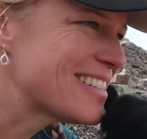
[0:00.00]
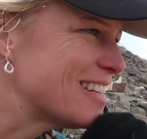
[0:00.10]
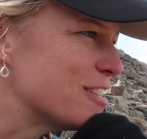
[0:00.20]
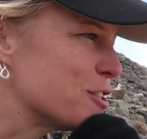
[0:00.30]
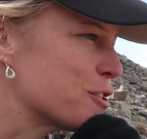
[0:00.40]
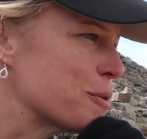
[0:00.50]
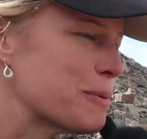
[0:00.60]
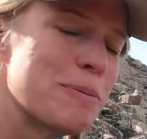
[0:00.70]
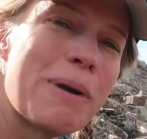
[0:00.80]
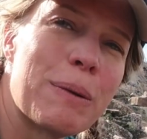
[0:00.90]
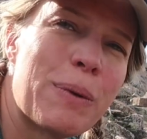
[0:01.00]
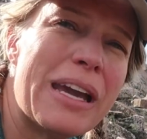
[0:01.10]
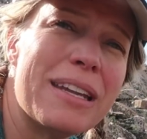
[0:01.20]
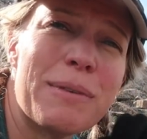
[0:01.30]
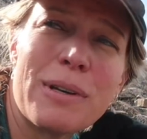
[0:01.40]
just to distribute my
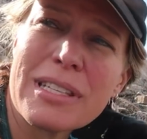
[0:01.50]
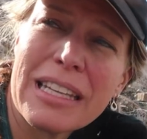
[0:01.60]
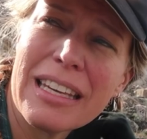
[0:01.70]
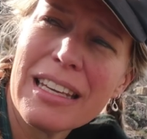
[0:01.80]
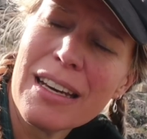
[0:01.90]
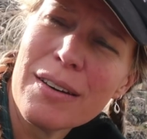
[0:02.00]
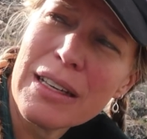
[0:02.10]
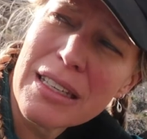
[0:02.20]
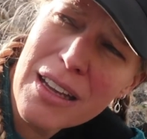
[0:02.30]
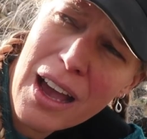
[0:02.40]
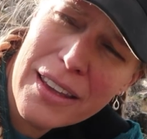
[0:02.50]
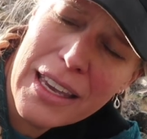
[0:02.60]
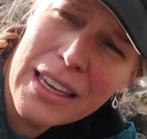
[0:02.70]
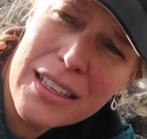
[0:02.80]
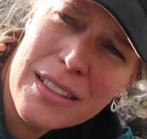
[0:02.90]
weight mostly, you know, and I
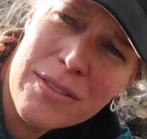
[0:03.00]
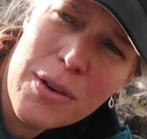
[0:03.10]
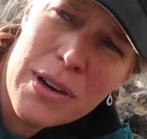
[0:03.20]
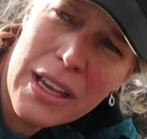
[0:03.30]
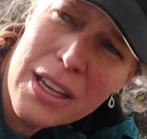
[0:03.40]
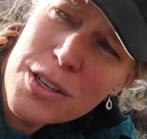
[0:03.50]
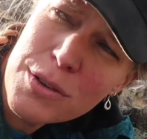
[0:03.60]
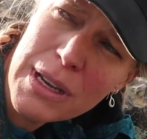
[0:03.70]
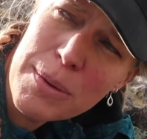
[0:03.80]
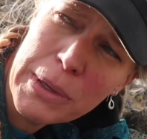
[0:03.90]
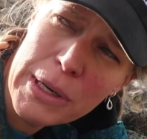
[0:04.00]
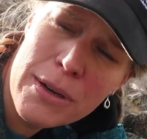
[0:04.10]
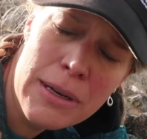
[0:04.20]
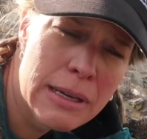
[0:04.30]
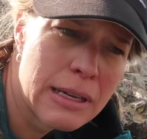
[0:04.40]
can't afford an injury up
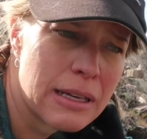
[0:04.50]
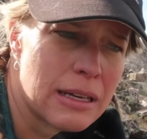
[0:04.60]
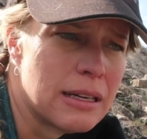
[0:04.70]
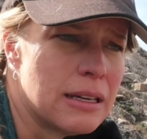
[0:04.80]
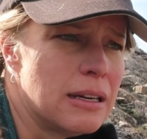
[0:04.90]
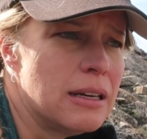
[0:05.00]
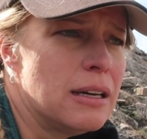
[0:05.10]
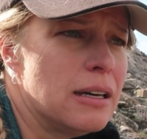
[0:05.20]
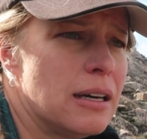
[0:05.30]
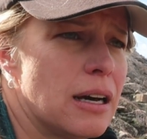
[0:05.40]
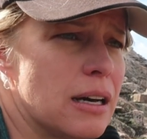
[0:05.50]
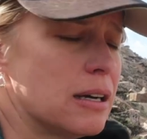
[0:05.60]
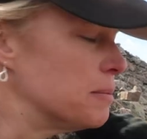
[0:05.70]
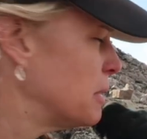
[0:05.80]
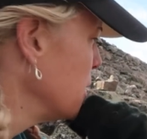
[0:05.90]
here.
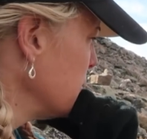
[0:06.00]
Um,